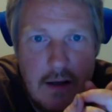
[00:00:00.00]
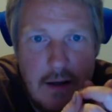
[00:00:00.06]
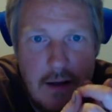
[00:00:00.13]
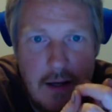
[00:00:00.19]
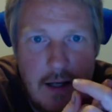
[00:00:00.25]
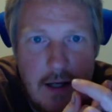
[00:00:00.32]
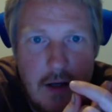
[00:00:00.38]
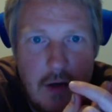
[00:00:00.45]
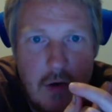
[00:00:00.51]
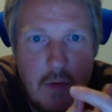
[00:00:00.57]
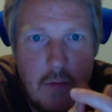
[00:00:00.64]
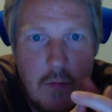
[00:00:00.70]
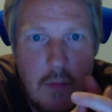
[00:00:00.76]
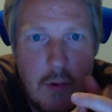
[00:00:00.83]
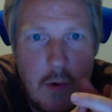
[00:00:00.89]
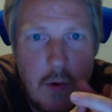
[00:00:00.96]
getting
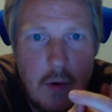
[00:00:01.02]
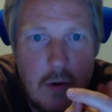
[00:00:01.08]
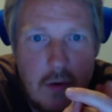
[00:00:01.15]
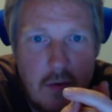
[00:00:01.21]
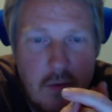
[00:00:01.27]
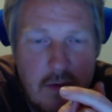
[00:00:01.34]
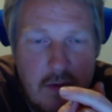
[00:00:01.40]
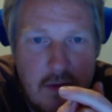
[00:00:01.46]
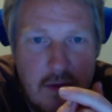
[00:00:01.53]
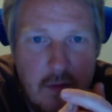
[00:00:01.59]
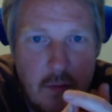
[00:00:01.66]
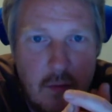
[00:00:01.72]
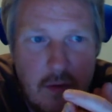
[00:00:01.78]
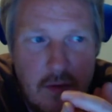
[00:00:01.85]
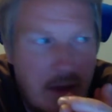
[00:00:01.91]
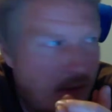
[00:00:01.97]
on board
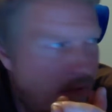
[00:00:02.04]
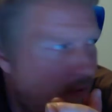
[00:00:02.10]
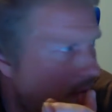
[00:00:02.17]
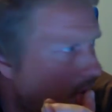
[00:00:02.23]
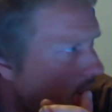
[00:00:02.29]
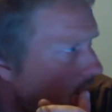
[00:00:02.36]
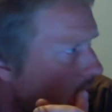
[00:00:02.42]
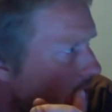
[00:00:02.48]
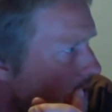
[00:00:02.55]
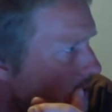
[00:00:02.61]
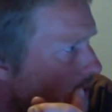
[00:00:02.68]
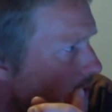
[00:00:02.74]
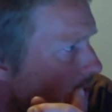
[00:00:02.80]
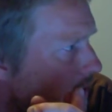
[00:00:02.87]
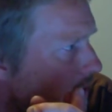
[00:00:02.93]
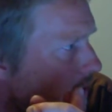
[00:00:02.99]
with I think
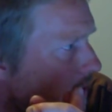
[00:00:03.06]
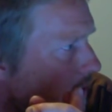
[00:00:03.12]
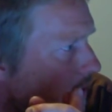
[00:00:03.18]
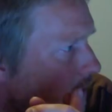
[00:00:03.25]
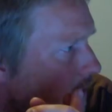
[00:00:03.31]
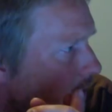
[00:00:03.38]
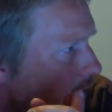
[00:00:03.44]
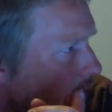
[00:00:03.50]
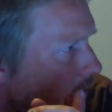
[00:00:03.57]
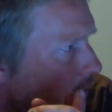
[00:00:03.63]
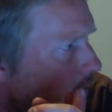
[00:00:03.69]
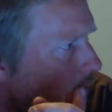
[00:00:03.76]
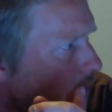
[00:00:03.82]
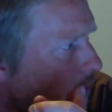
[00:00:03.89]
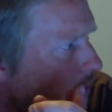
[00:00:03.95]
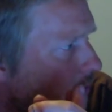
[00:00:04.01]
it's, I
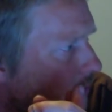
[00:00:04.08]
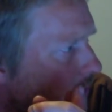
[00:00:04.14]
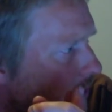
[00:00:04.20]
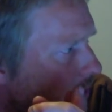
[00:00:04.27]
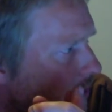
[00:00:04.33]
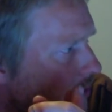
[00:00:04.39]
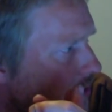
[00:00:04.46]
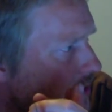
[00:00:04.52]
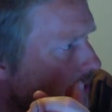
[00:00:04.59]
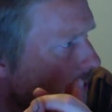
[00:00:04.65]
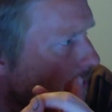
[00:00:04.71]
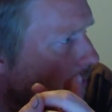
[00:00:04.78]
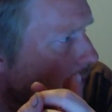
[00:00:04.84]
don't know if they're using